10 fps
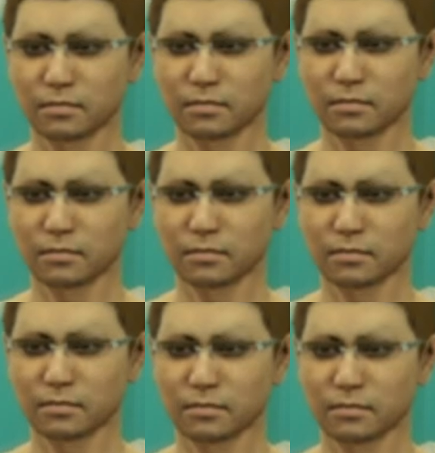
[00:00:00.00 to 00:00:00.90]

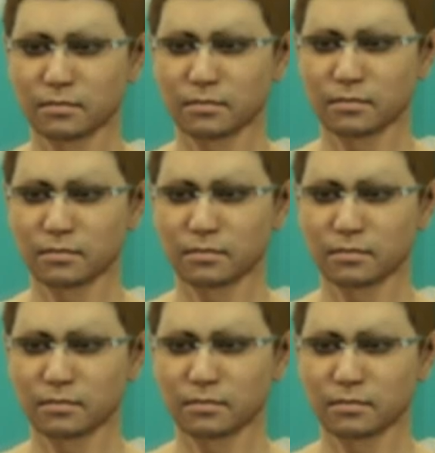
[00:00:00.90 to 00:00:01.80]

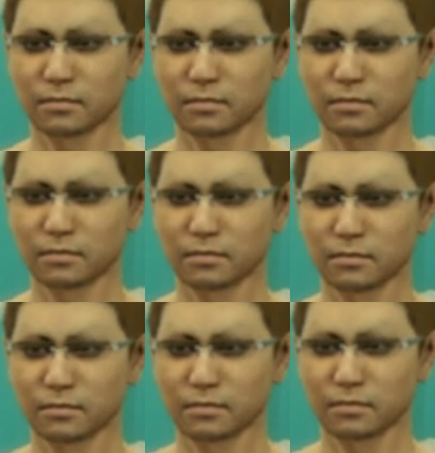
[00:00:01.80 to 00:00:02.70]

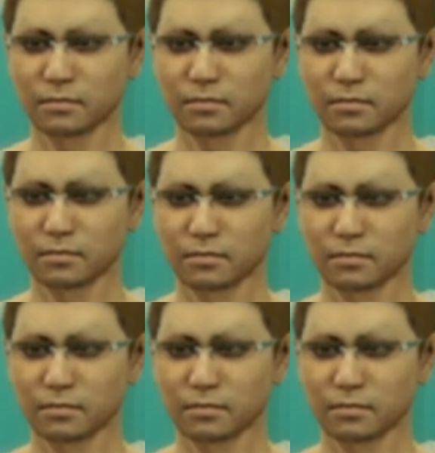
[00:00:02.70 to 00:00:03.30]
(not speaking)